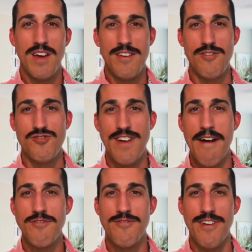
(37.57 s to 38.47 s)
your
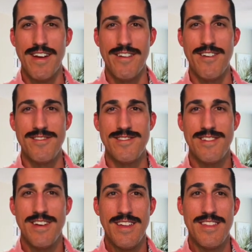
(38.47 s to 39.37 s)
travel credit cards.
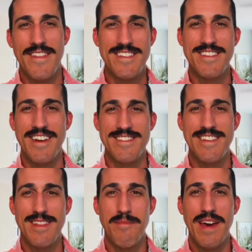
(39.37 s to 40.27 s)
This is going to
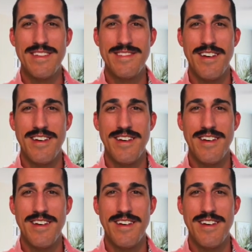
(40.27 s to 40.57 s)
set the pace